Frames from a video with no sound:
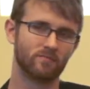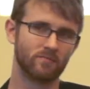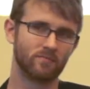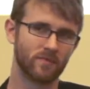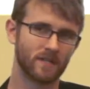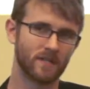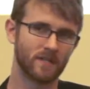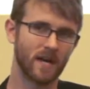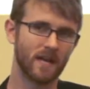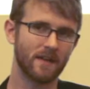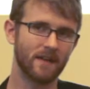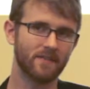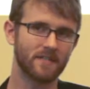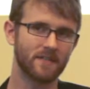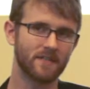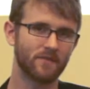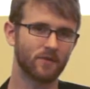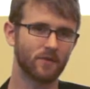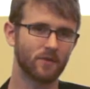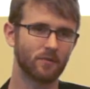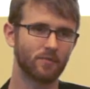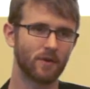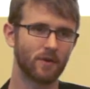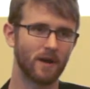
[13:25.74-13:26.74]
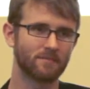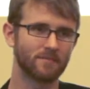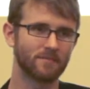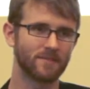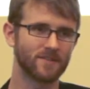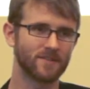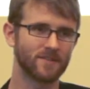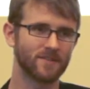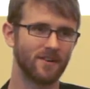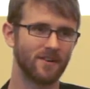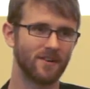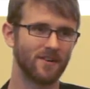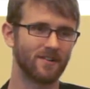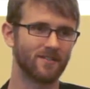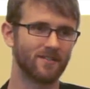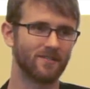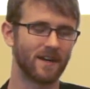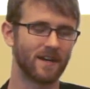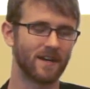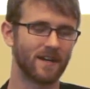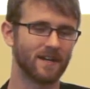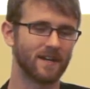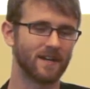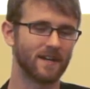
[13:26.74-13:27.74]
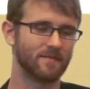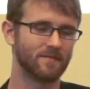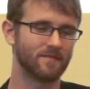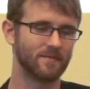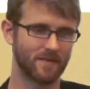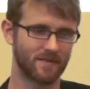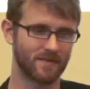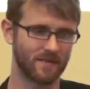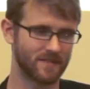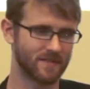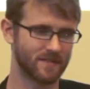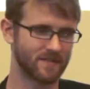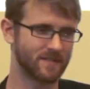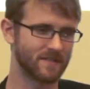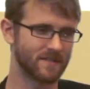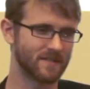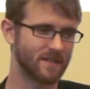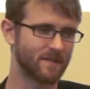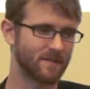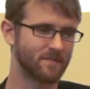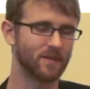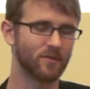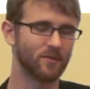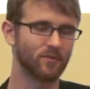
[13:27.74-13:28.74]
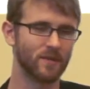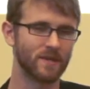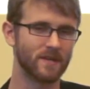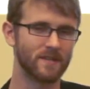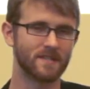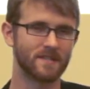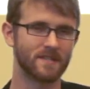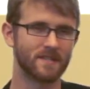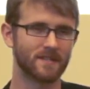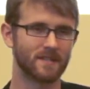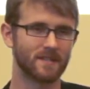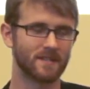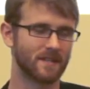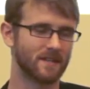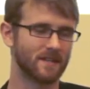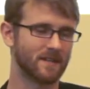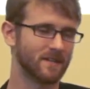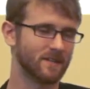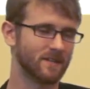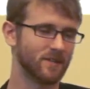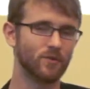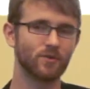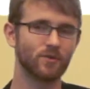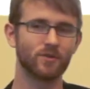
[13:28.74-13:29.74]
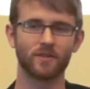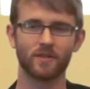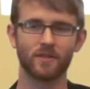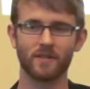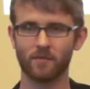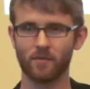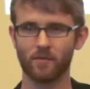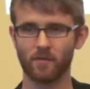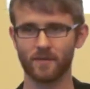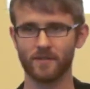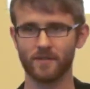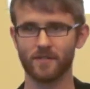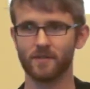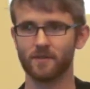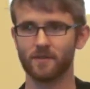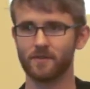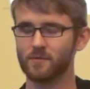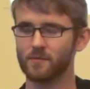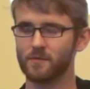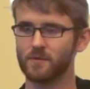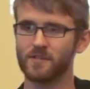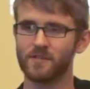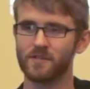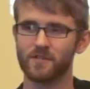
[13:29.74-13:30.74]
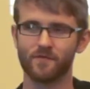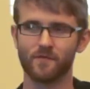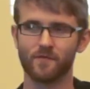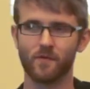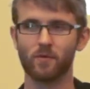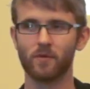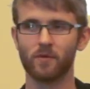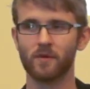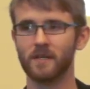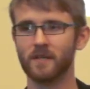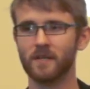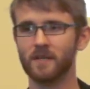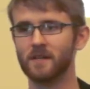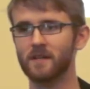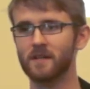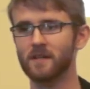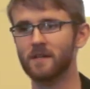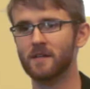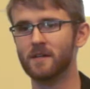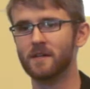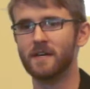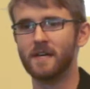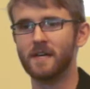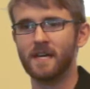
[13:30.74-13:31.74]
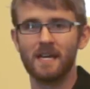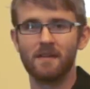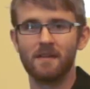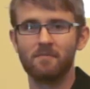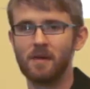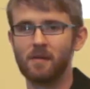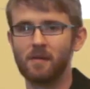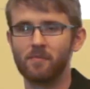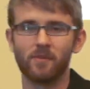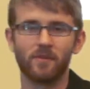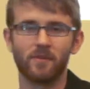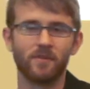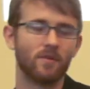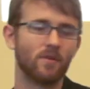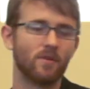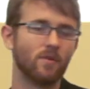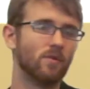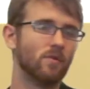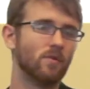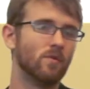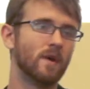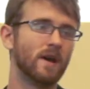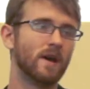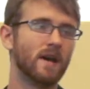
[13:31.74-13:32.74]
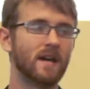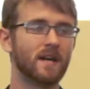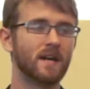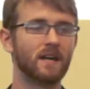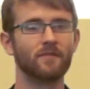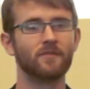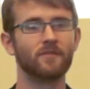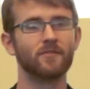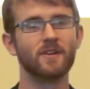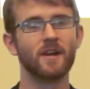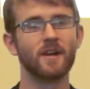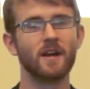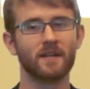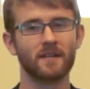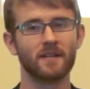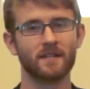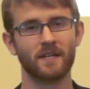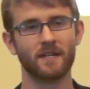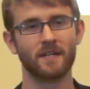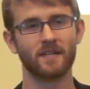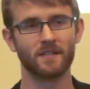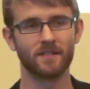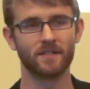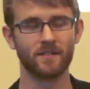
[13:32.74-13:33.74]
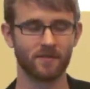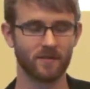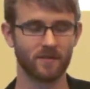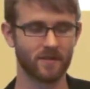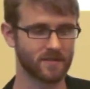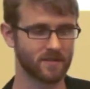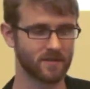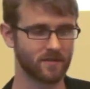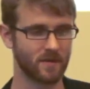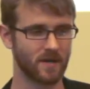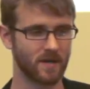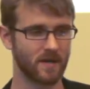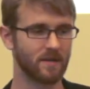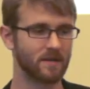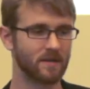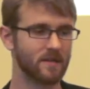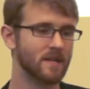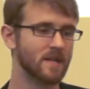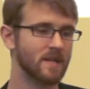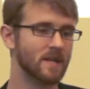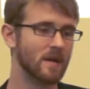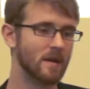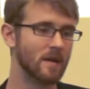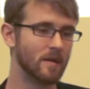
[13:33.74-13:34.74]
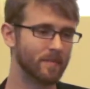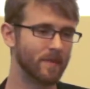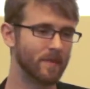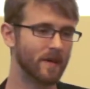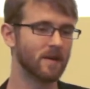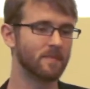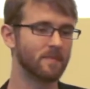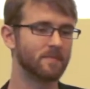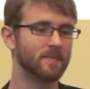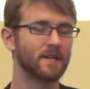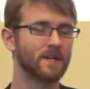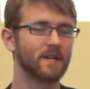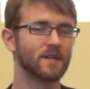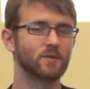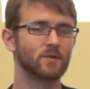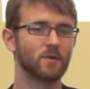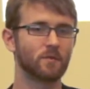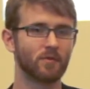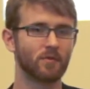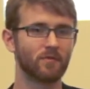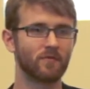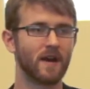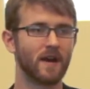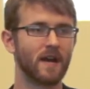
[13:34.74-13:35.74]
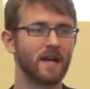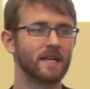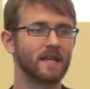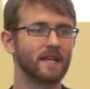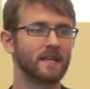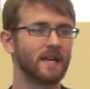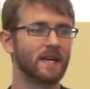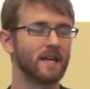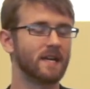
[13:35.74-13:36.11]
Kind of a difficult problem to solve. This is something recent. Usually what we do is we just forward it in memory the whole way, and if you're not connected, you're SOL. But because we're providing